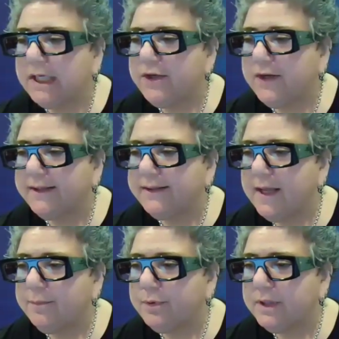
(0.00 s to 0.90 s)
can you get
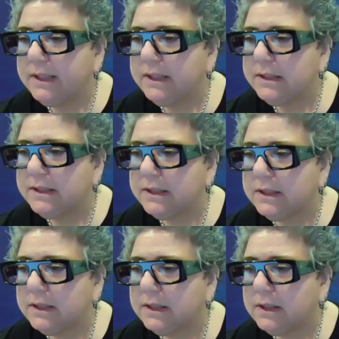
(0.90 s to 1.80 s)
that, please?
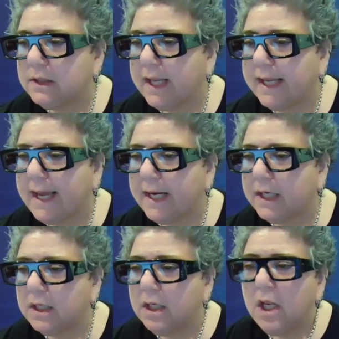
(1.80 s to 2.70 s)
Okay, I got
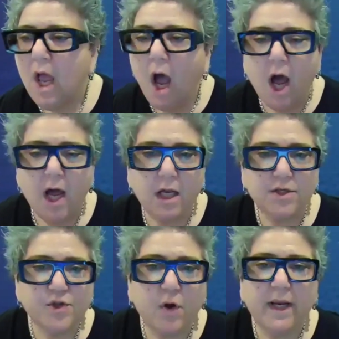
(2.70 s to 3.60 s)
it.
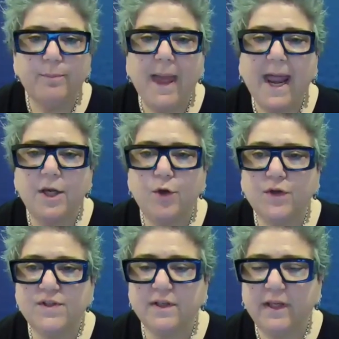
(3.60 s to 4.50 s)
Uh, sorry, Pat, you
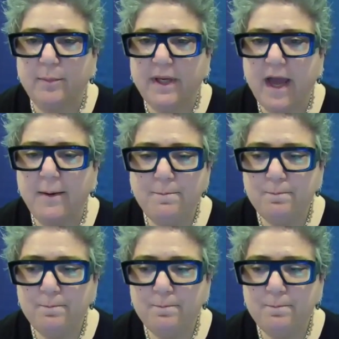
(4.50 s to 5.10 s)
can still hear me, yeah? No